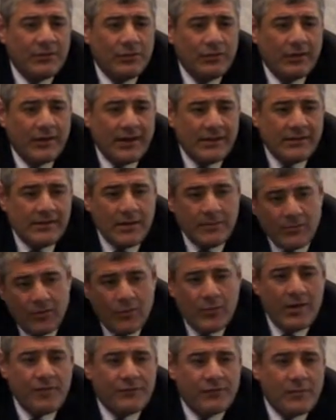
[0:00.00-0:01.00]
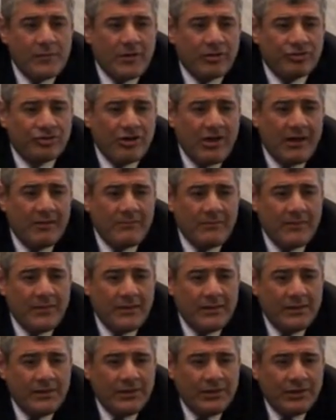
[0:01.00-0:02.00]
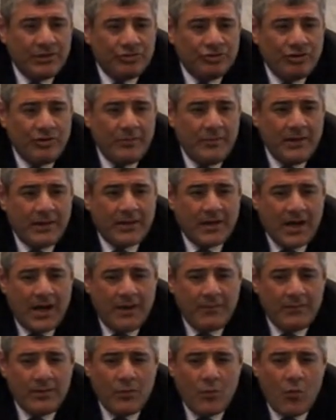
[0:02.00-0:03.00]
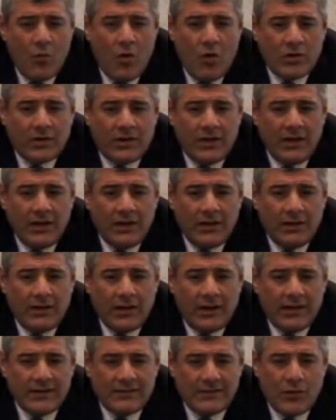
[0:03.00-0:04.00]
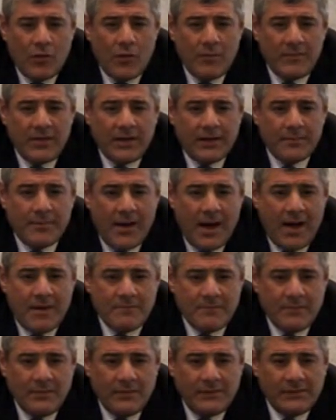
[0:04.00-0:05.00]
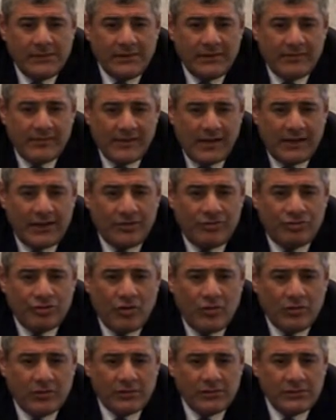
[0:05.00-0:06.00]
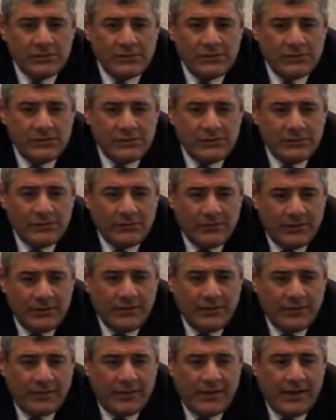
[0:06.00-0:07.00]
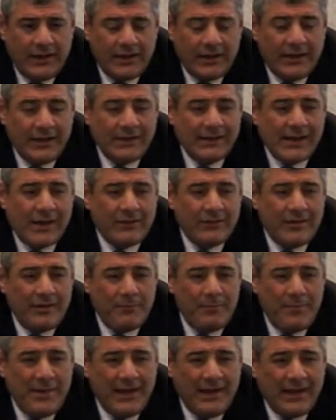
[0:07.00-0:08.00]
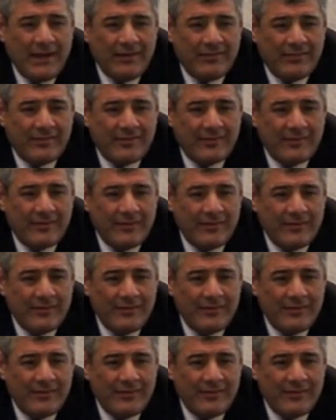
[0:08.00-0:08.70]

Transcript: to get them away from Hashem? She become a walking atomic bomb. It's not a joke. What do you think? And now the biggest